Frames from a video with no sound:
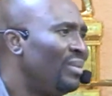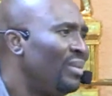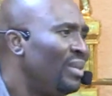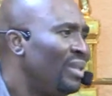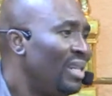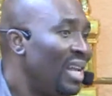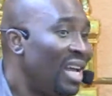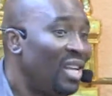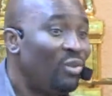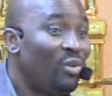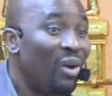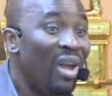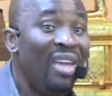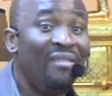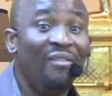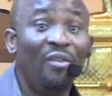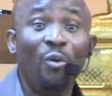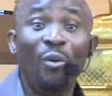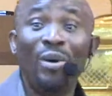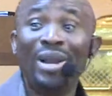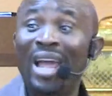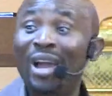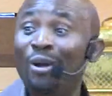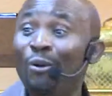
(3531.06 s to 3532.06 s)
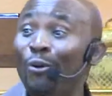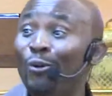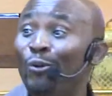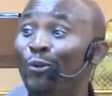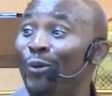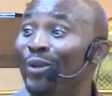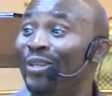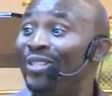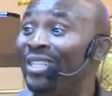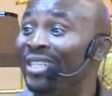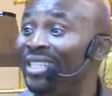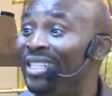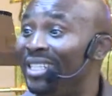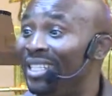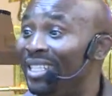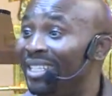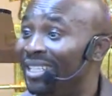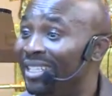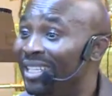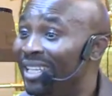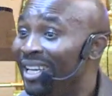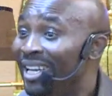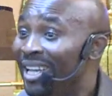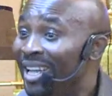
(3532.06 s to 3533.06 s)
That's why even when I go to a city,
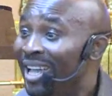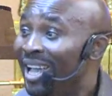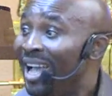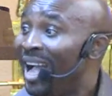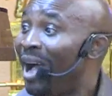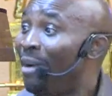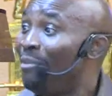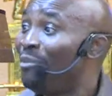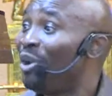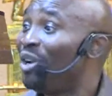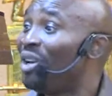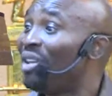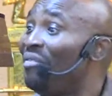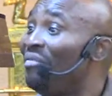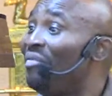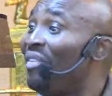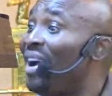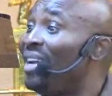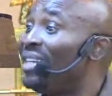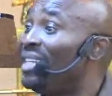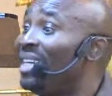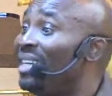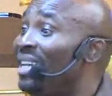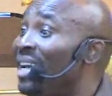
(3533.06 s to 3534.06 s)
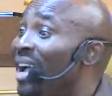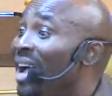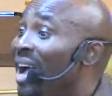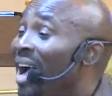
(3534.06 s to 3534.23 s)
I'm not invited,